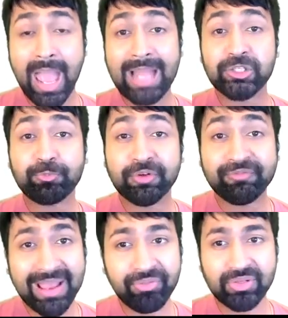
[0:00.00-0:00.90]
And to
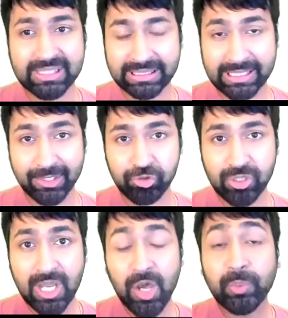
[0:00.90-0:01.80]
prevent this
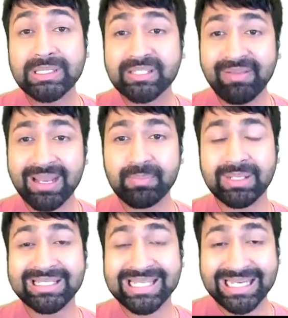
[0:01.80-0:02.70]
leakage, we develop
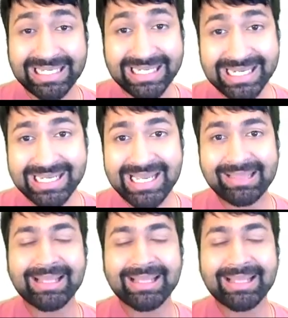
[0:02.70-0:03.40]
a technique